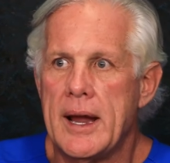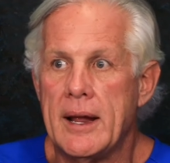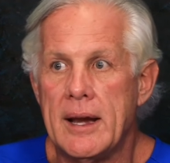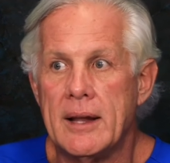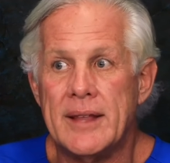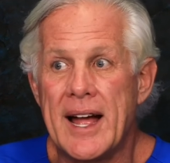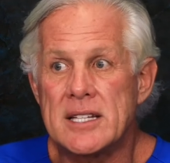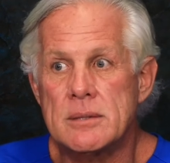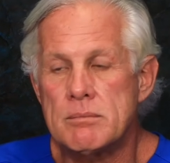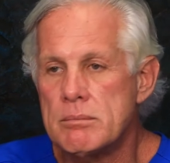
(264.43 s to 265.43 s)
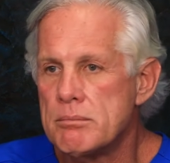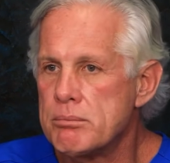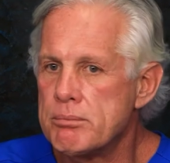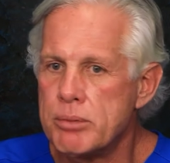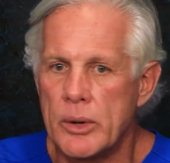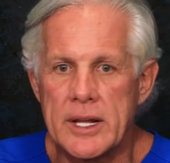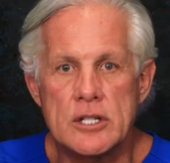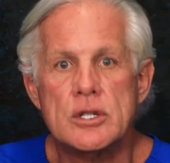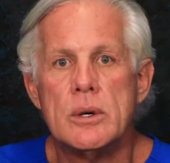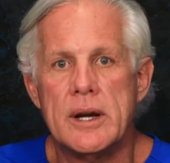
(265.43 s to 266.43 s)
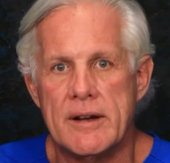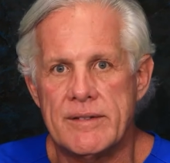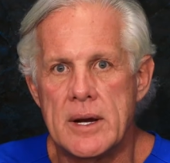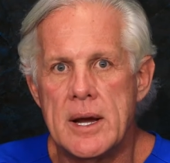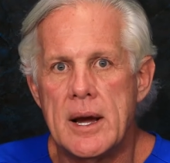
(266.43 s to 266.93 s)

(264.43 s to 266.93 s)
And that's pretty intuitive.